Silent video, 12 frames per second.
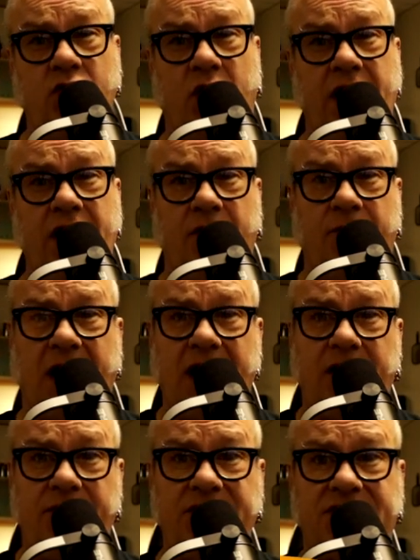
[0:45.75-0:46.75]
who I am. My
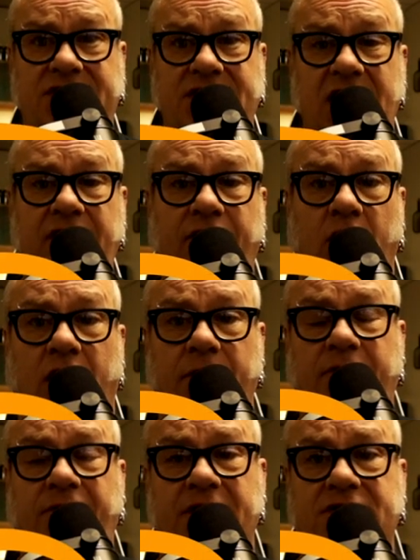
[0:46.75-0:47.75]
name is Davo. I'm
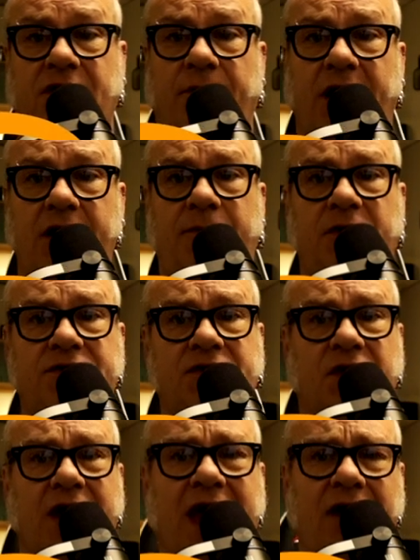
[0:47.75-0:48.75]
a professional body
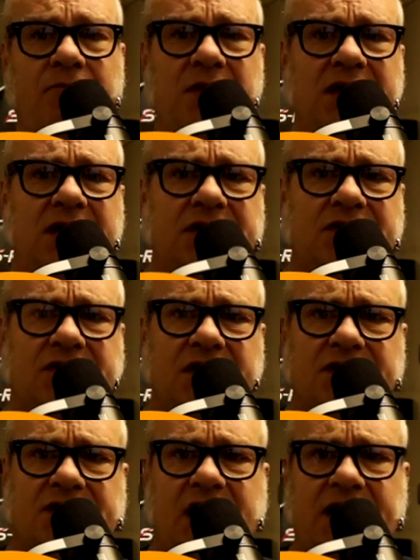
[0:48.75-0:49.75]
piercer and have been
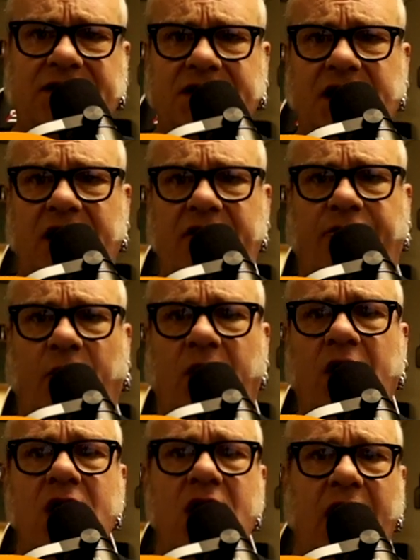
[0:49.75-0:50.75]
since nineteen
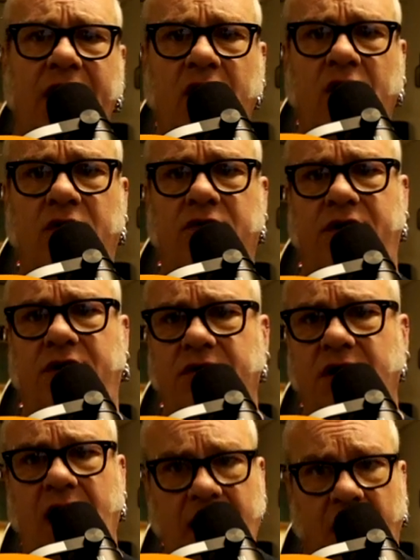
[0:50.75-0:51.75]
ninety-four. I own,
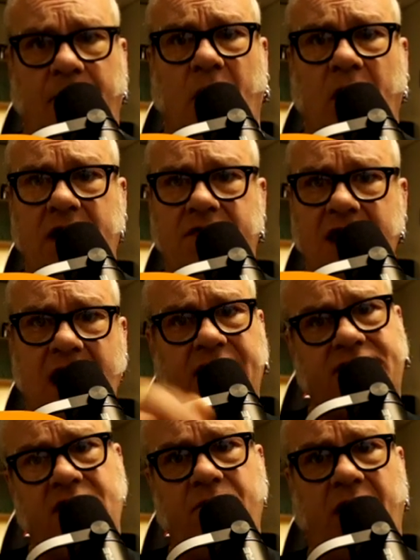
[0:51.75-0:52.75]
I operate the
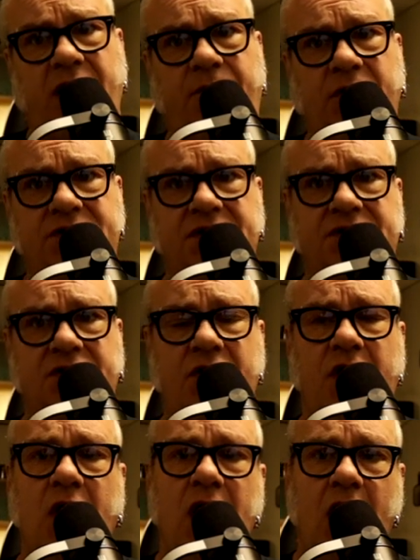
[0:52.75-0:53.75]
Axiom Body Piercing
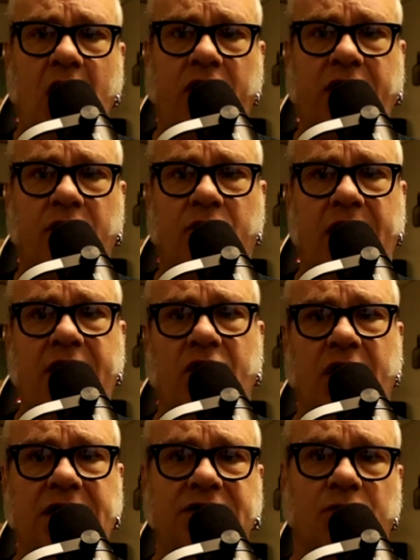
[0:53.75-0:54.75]
Studio, located right
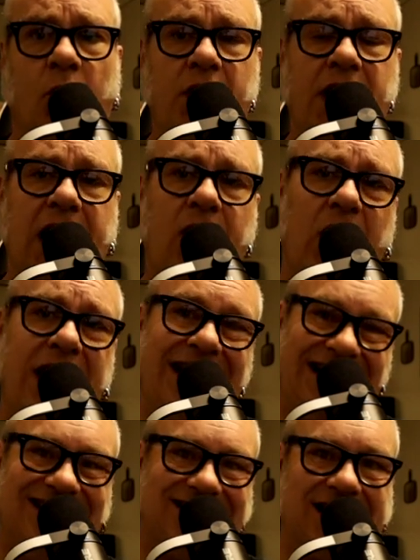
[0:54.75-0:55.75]
here in Des Moines, Iowa,
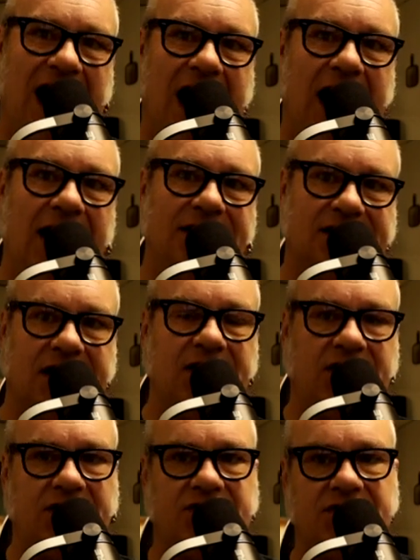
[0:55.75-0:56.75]
inside
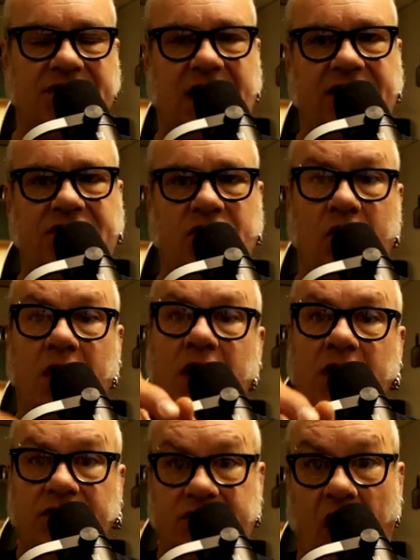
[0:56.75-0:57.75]
Skin Kitchen Tattoo.
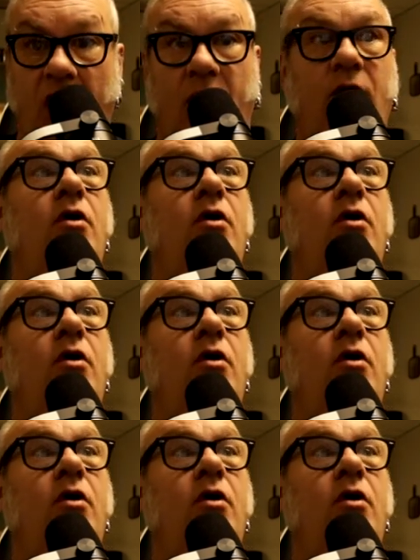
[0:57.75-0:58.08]
So